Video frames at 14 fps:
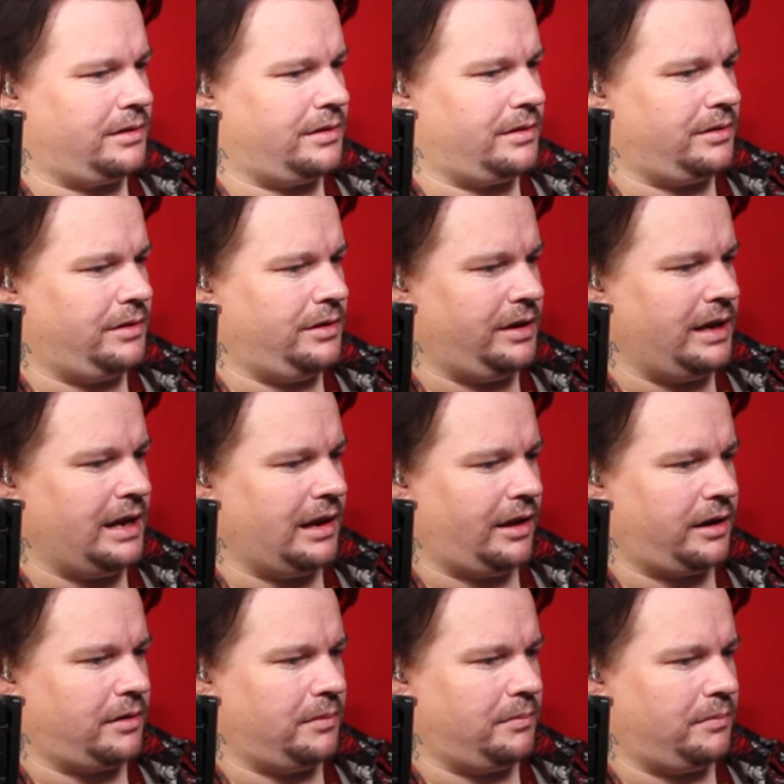You can get like
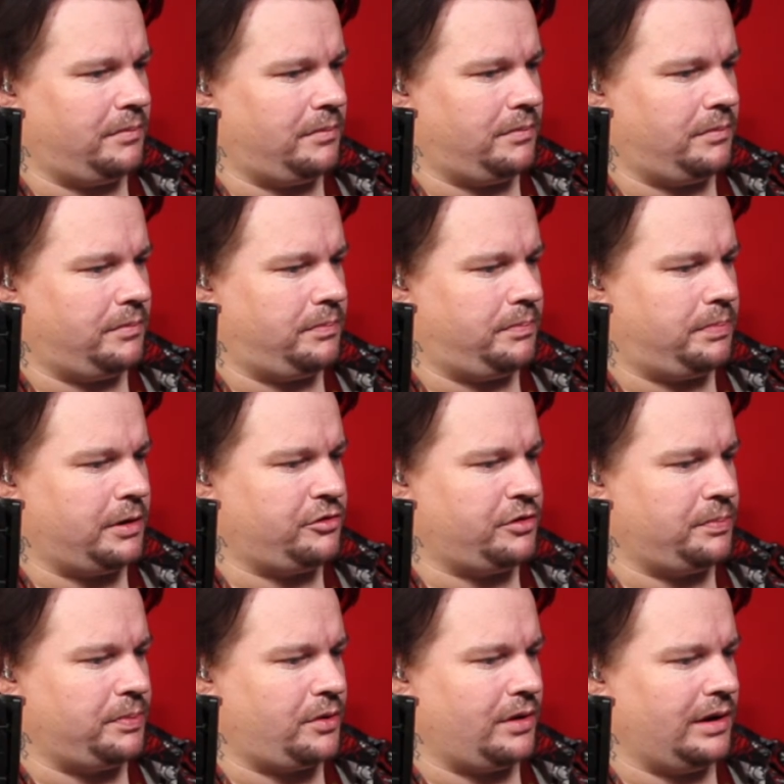
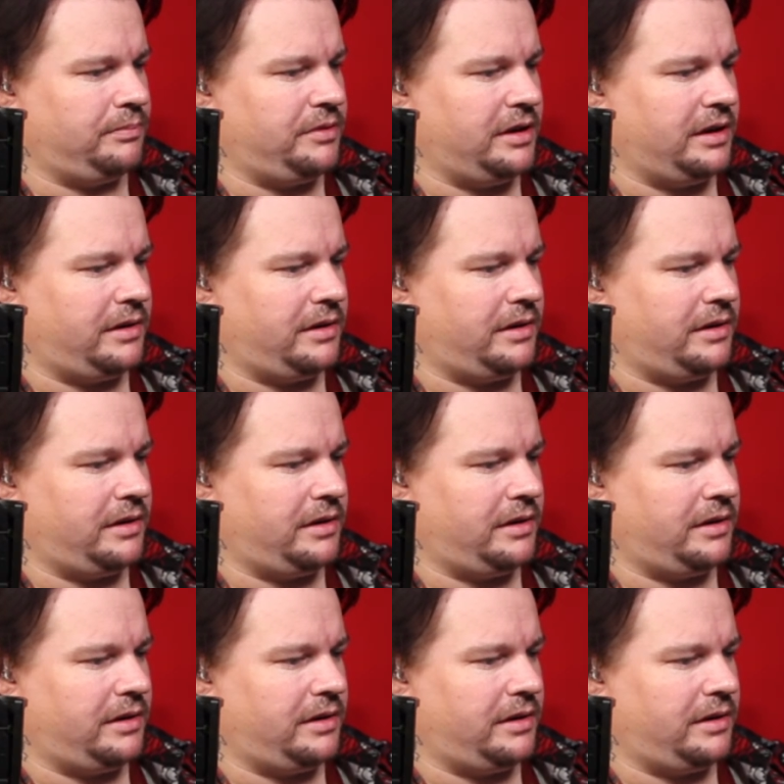post-apocalyptic